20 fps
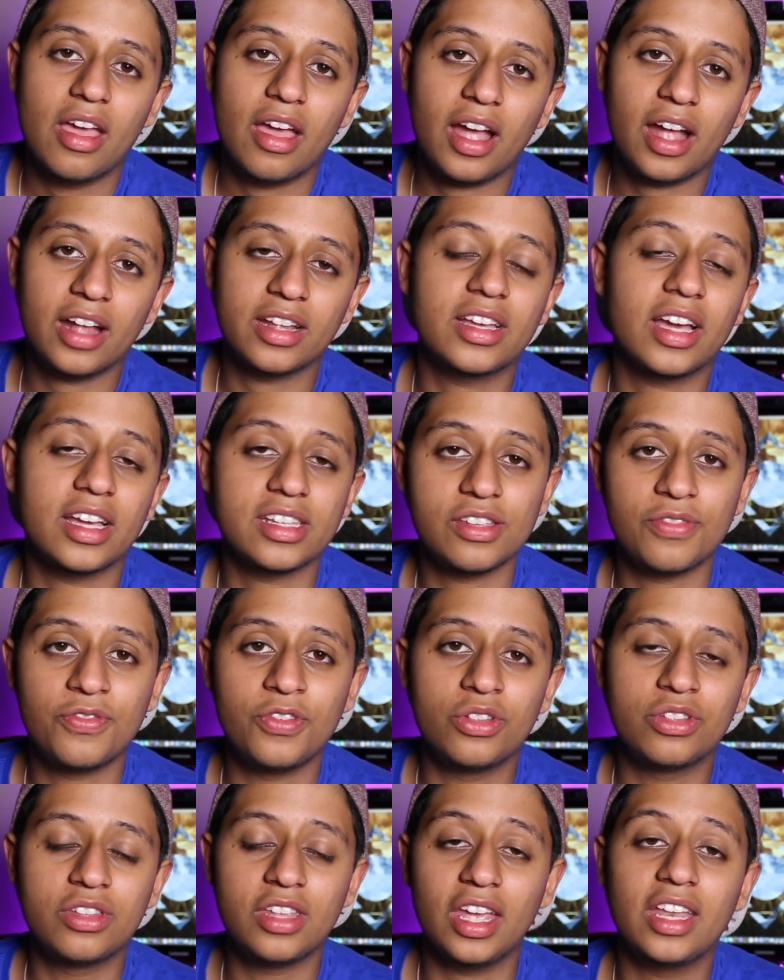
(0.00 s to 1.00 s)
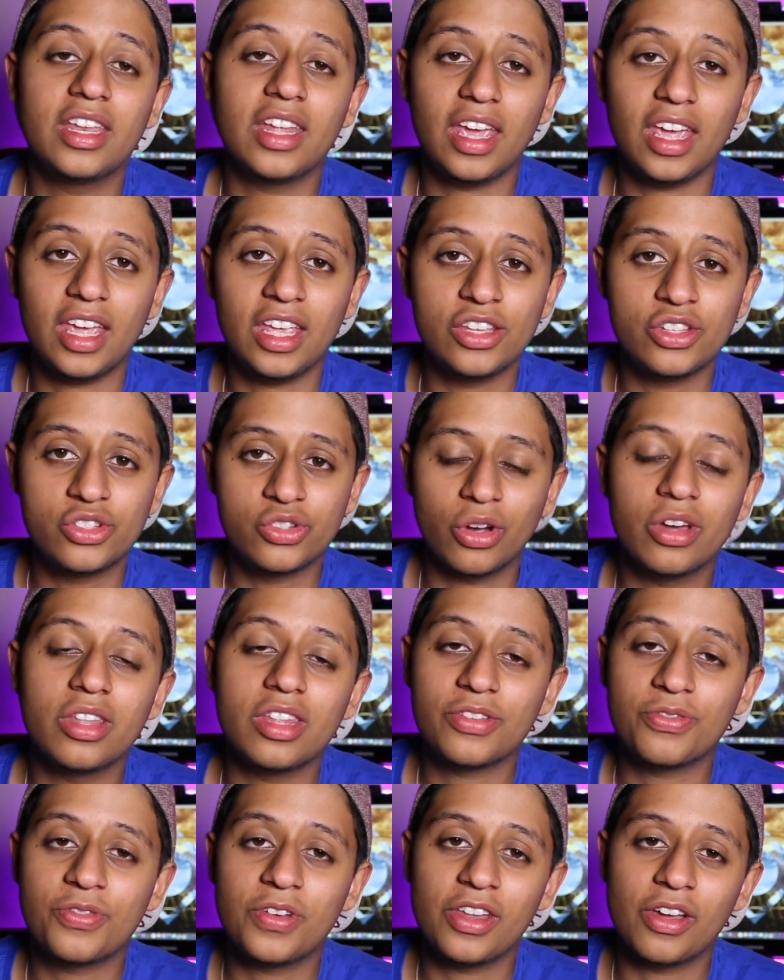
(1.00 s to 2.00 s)
And guys, if you did enjoy
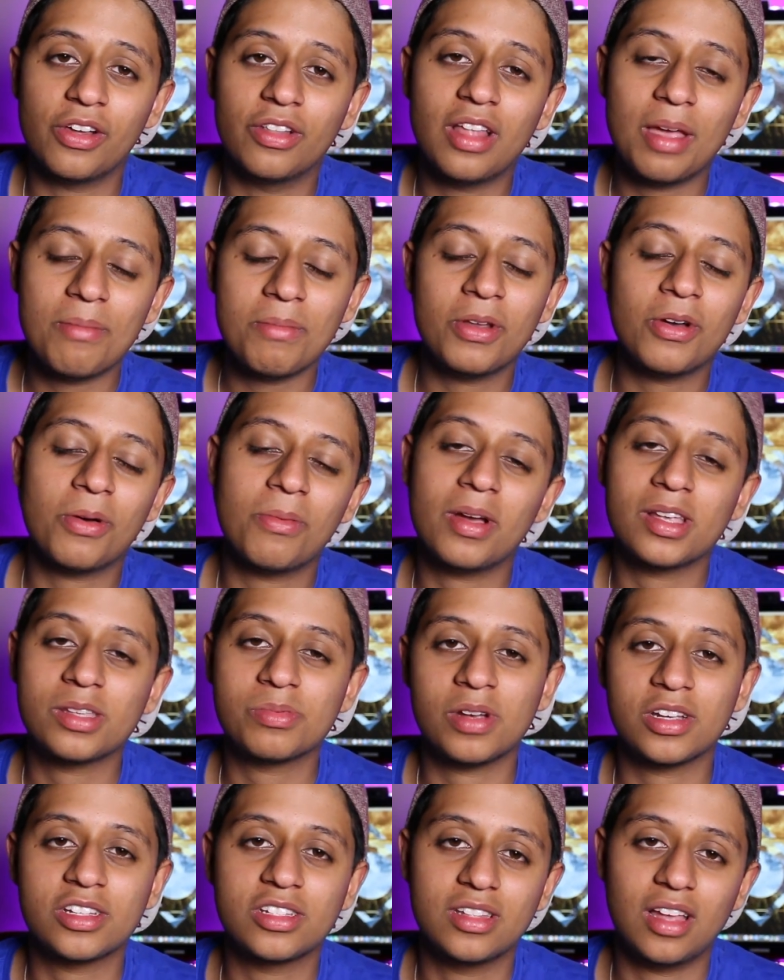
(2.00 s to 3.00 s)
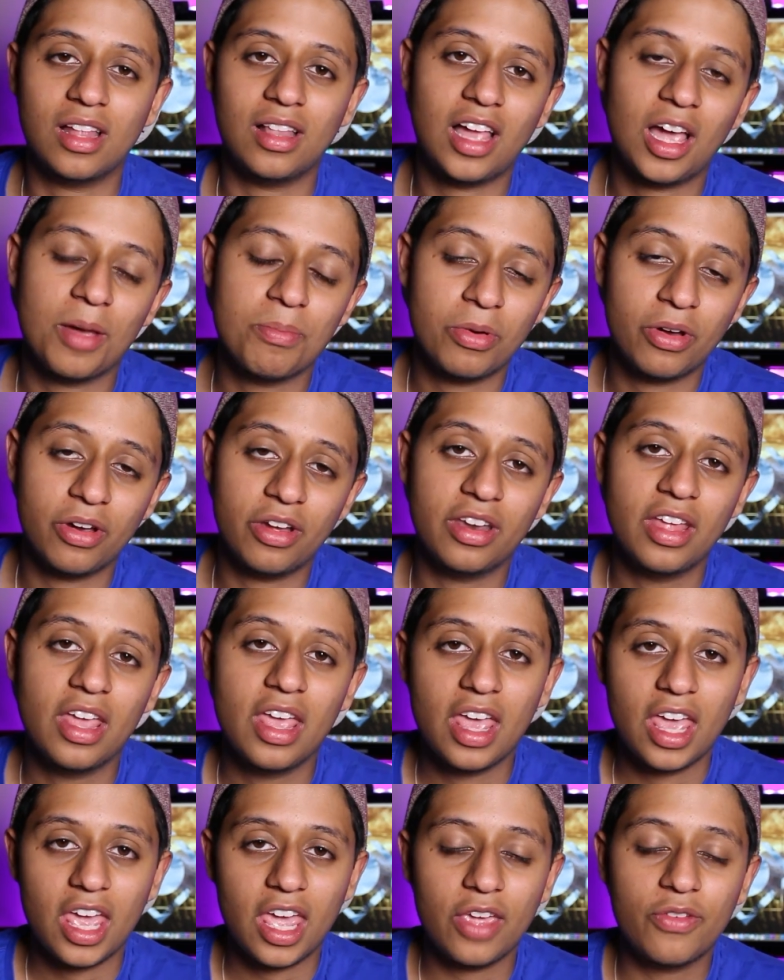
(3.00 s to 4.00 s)
this video, let me know by smashing that like button.
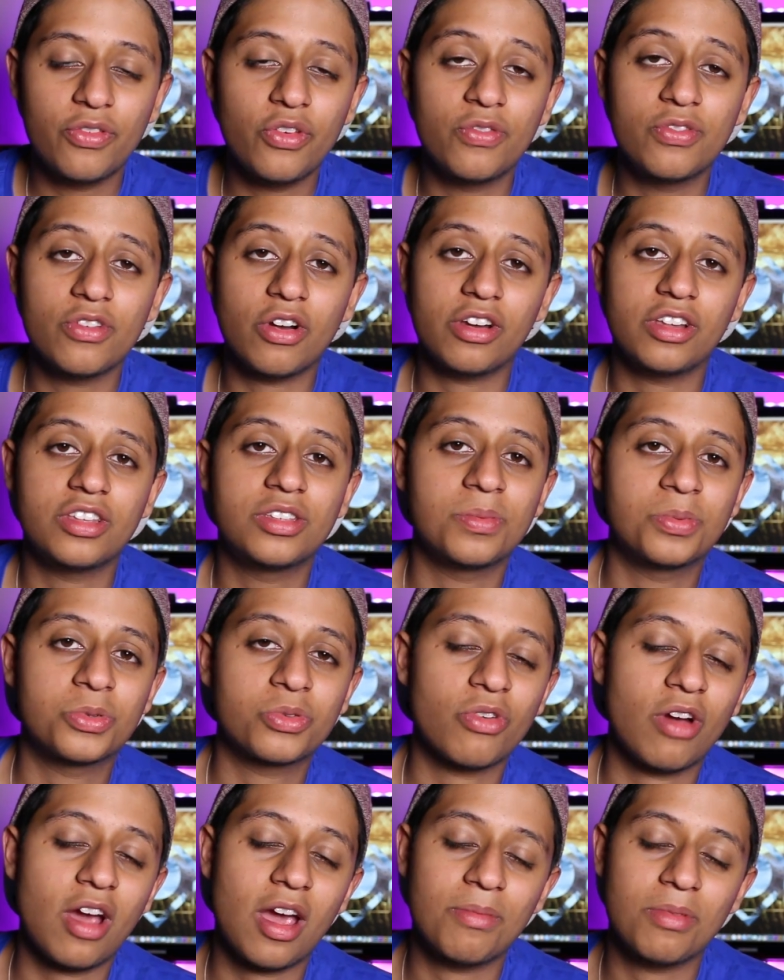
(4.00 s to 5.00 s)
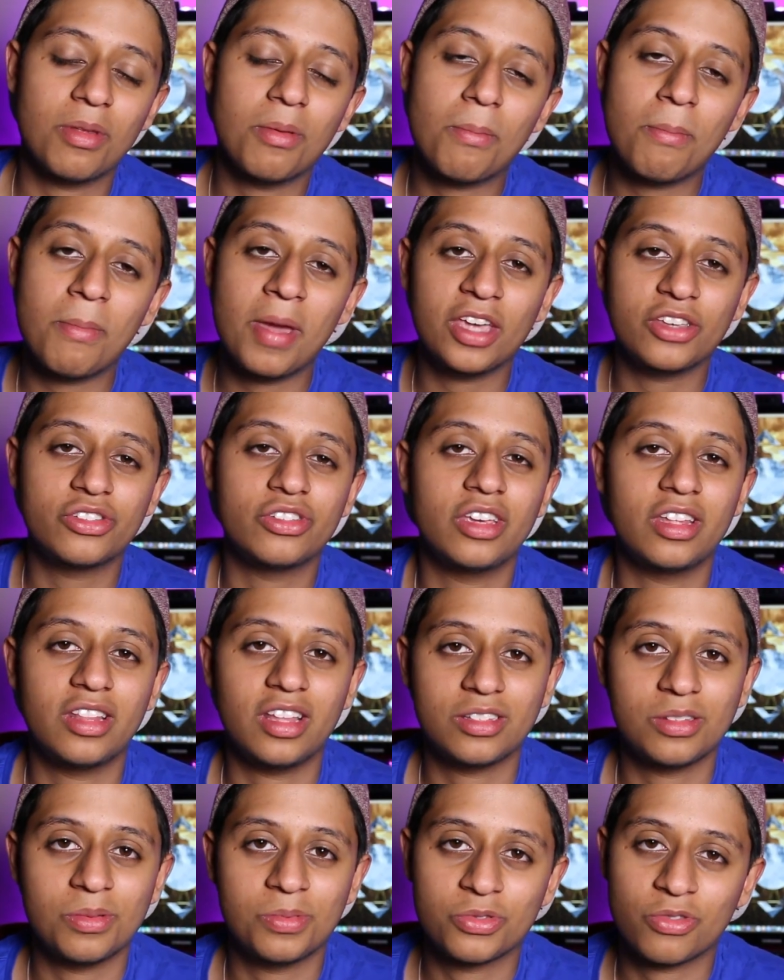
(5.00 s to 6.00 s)
If you've not already subscribed, make sure you hit
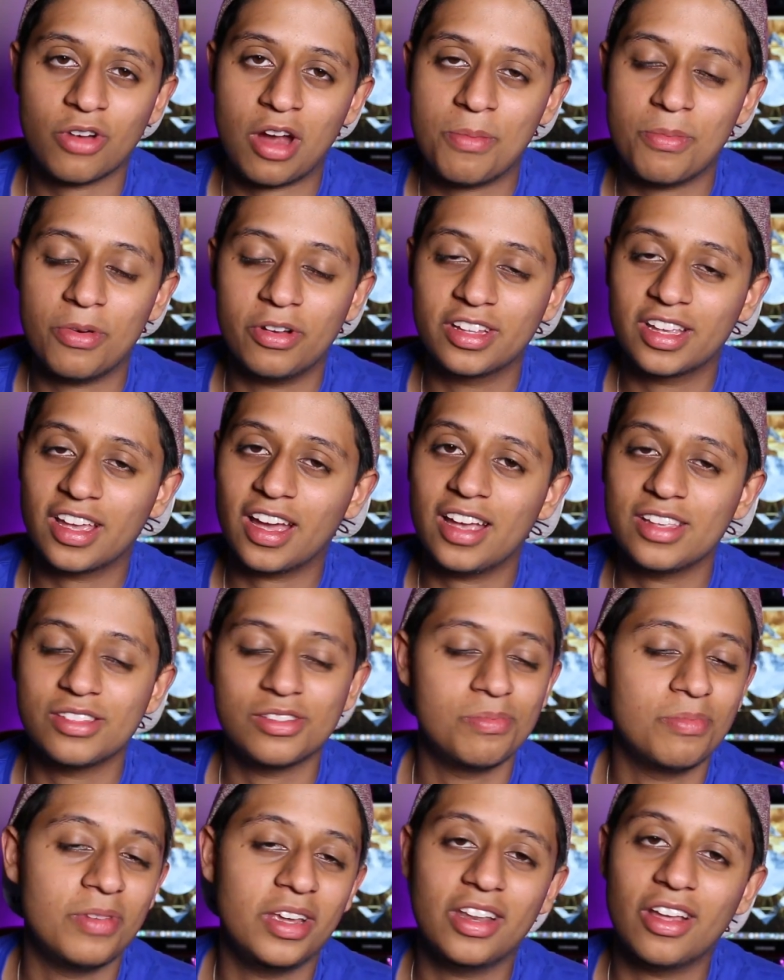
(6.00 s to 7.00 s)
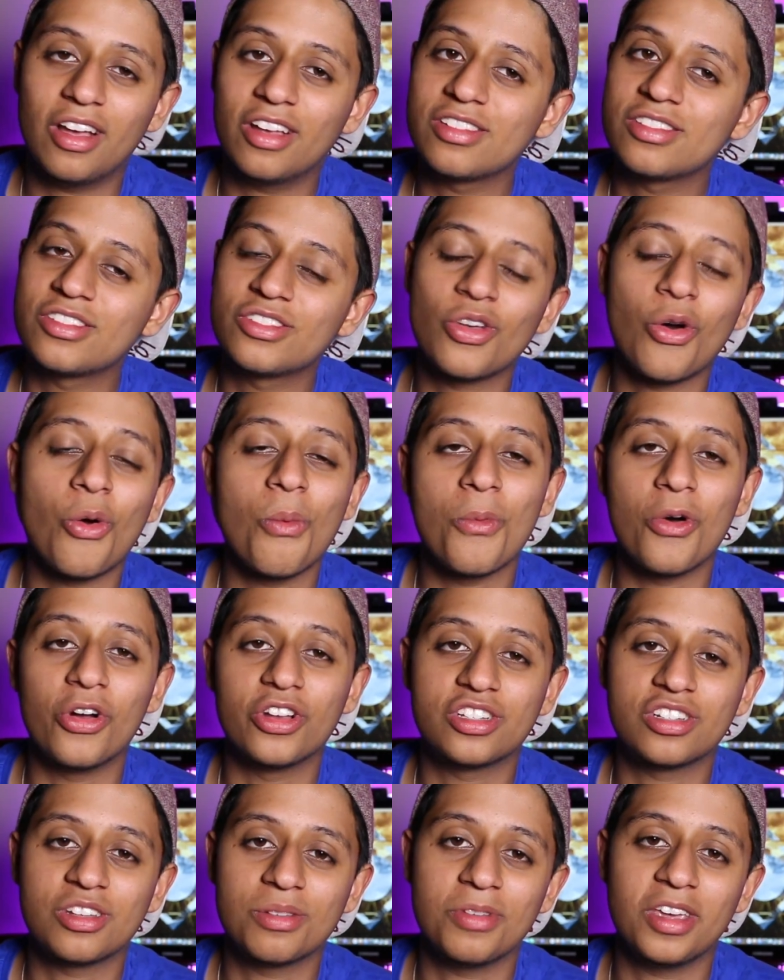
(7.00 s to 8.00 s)
that subscribe button, guys. It means so
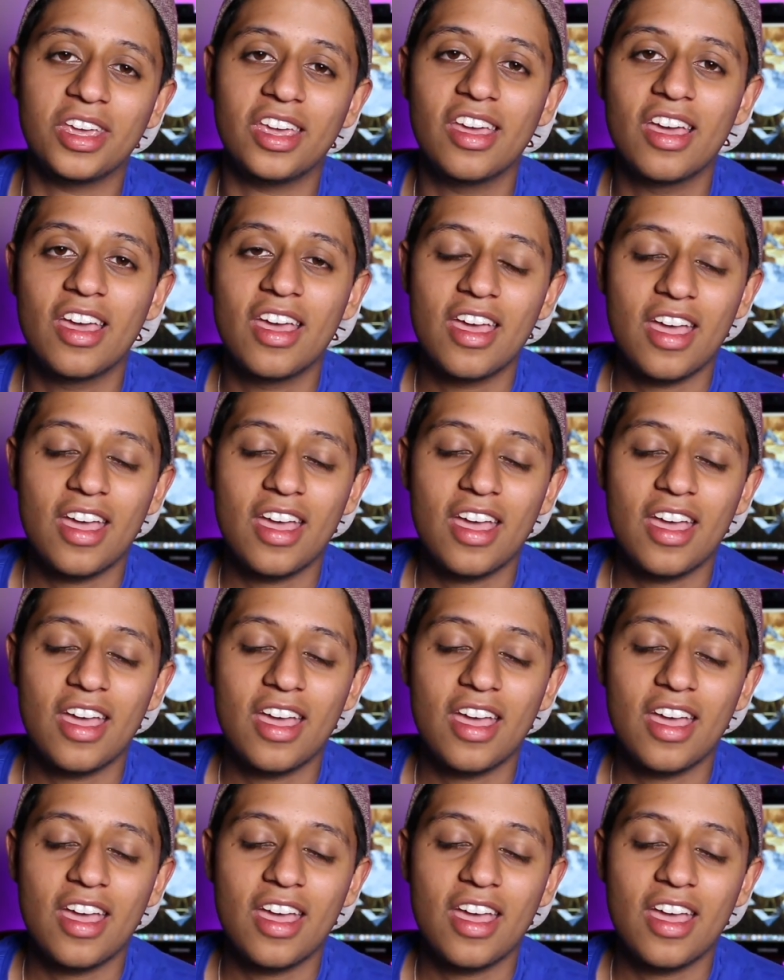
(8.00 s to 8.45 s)
much to me.